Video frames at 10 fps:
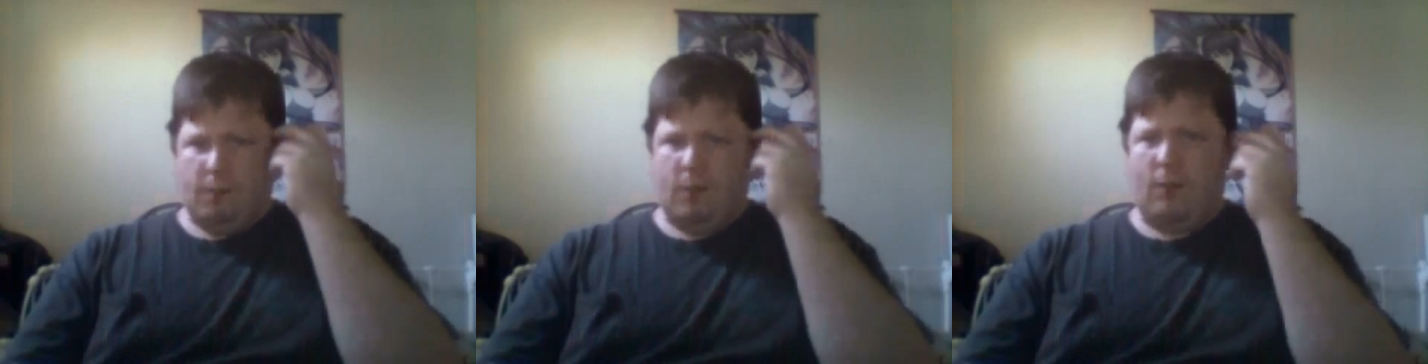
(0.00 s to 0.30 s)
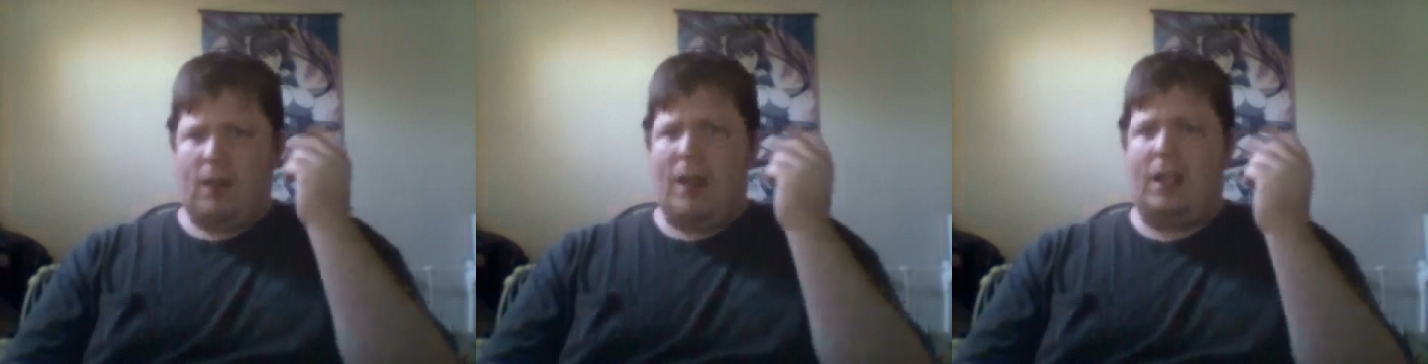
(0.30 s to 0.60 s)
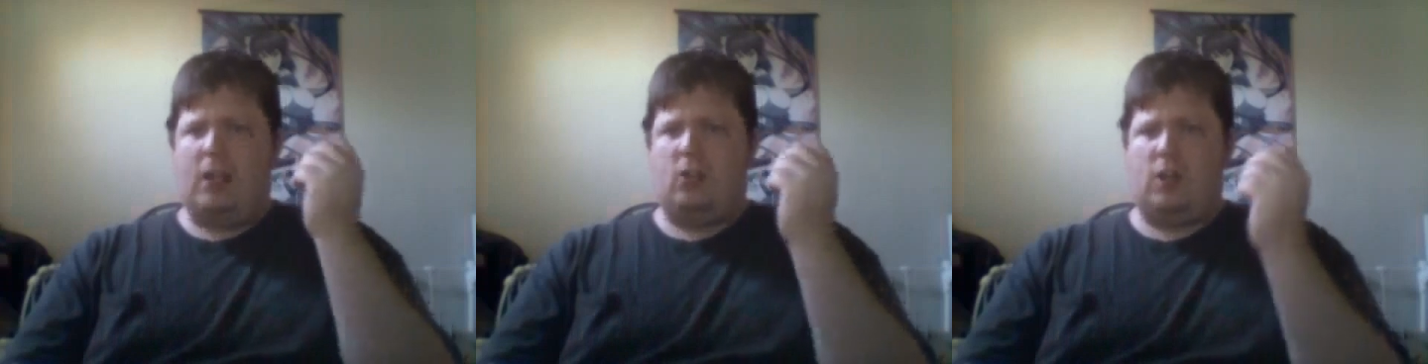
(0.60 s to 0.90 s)

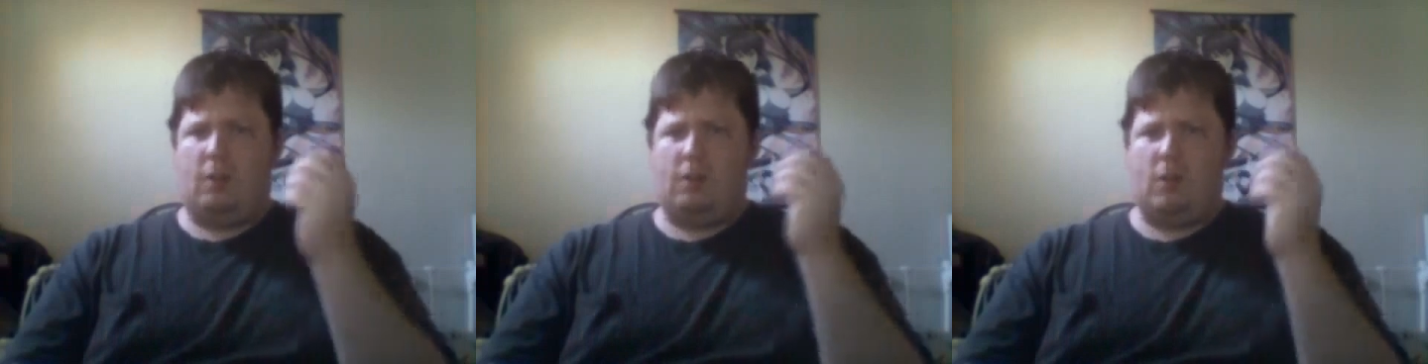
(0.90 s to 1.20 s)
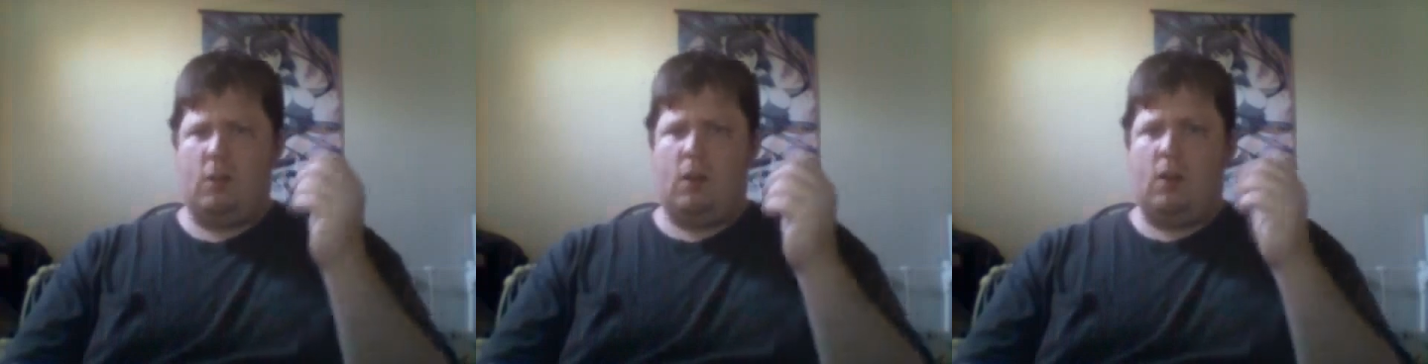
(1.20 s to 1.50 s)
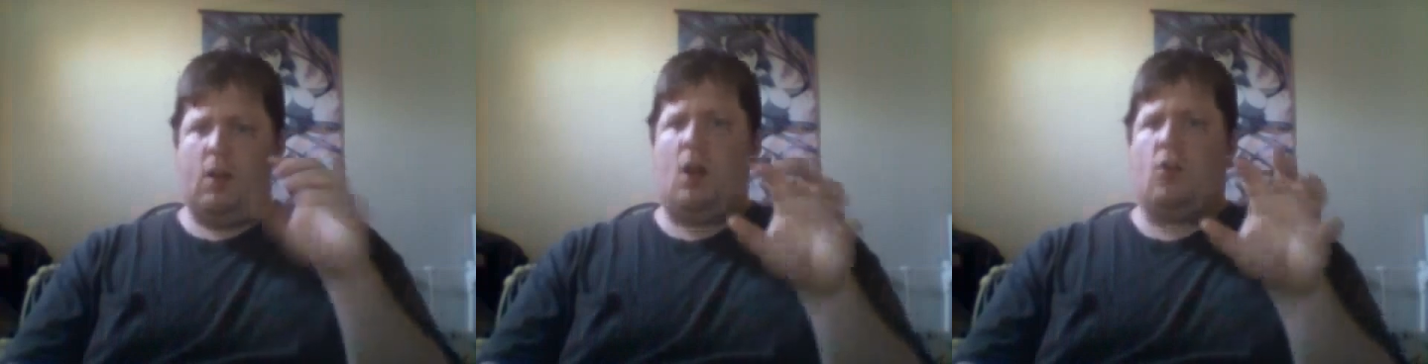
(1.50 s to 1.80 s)
psyche shift
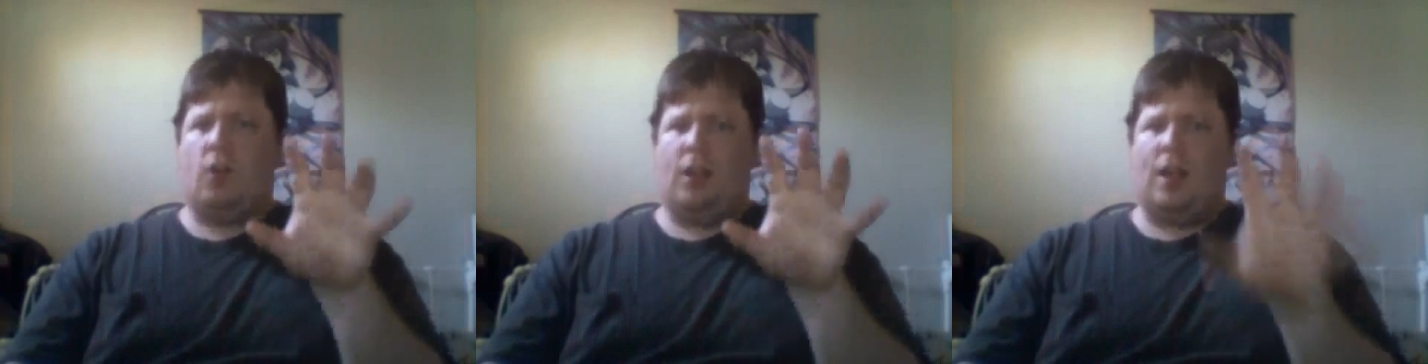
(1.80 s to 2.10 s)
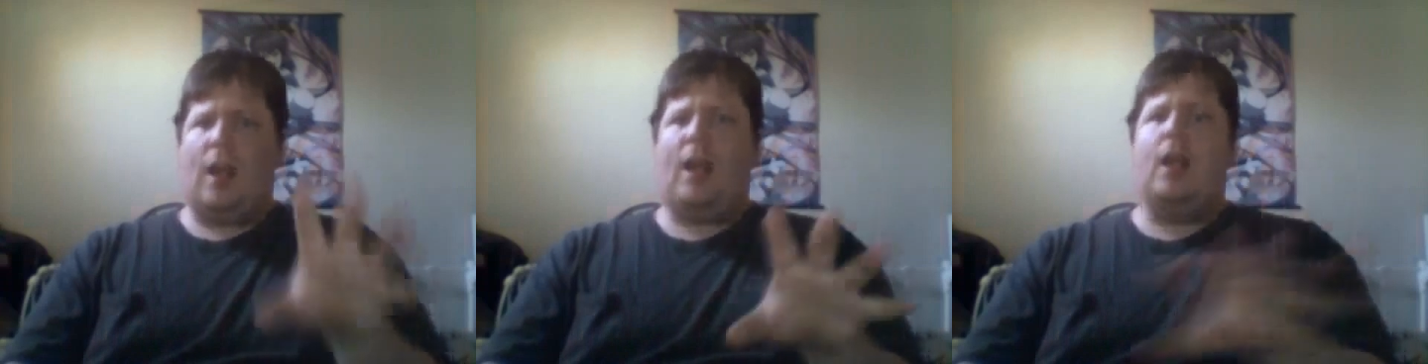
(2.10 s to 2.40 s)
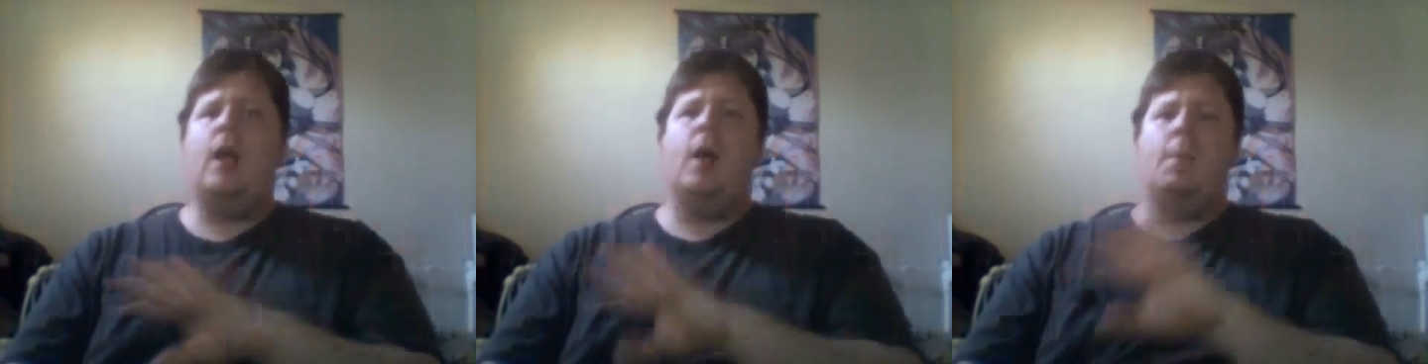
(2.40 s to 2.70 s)
to not only
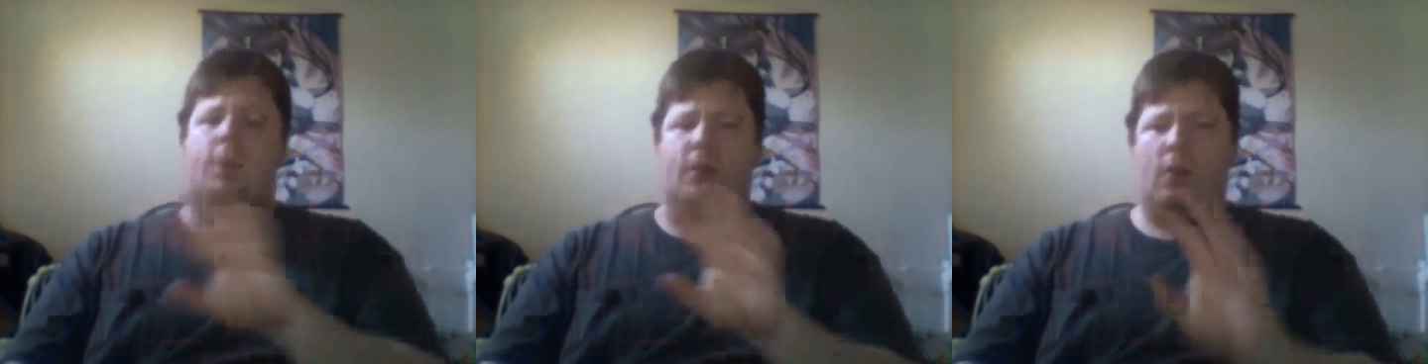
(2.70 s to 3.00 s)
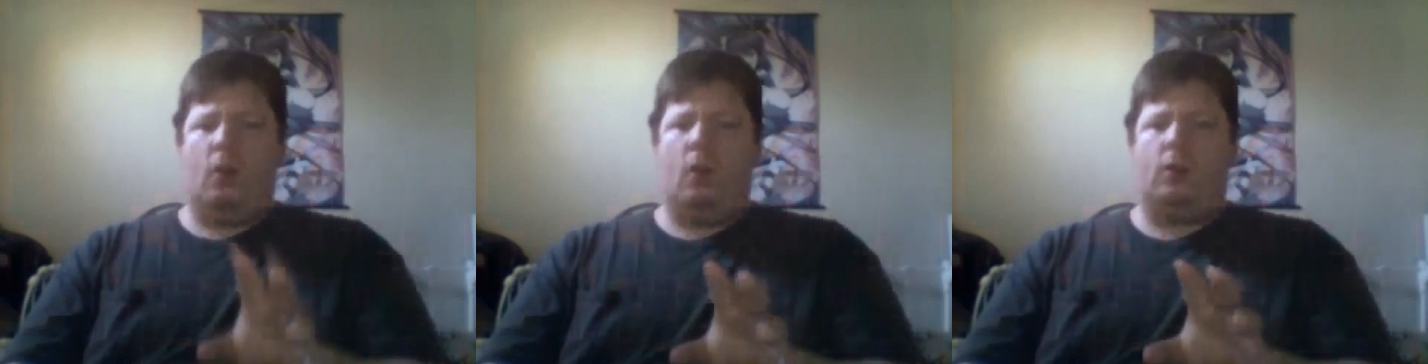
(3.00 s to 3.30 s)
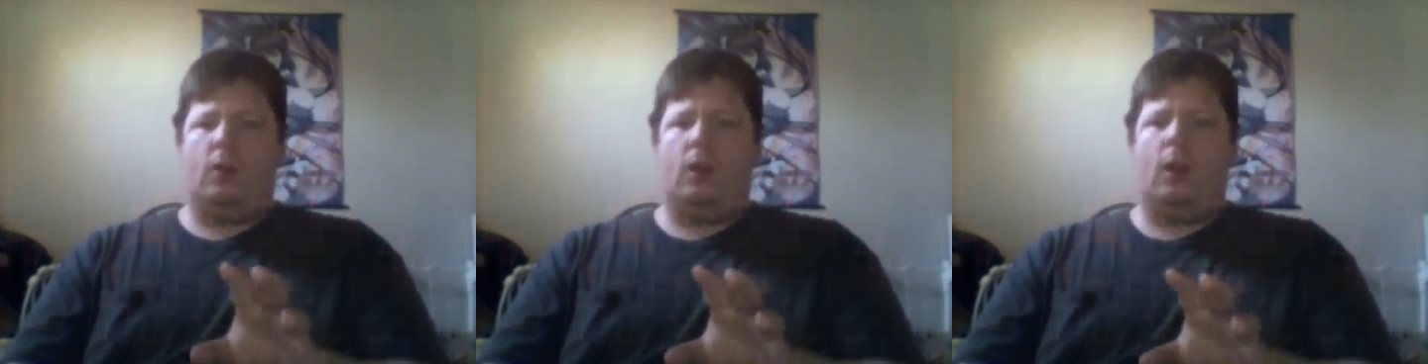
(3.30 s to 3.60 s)
Yang, but to the
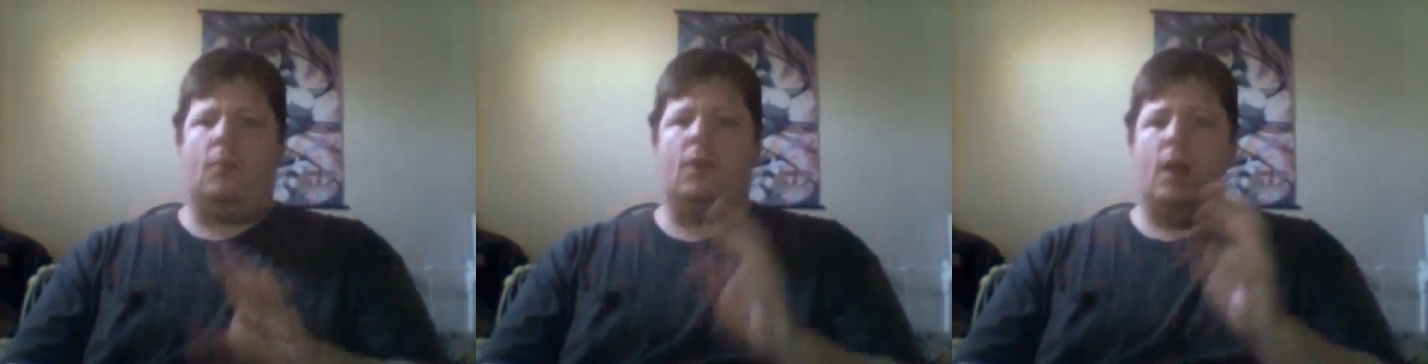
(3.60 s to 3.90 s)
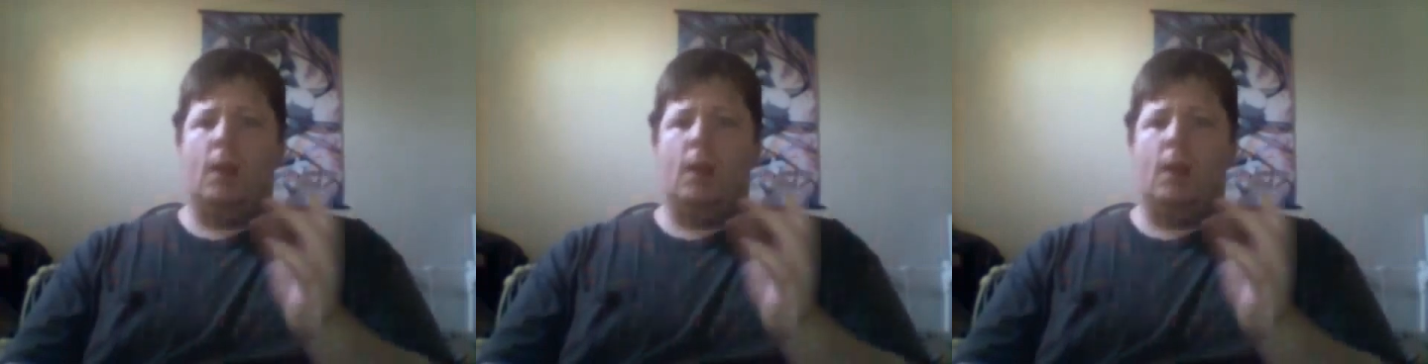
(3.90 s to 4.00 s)
whole team.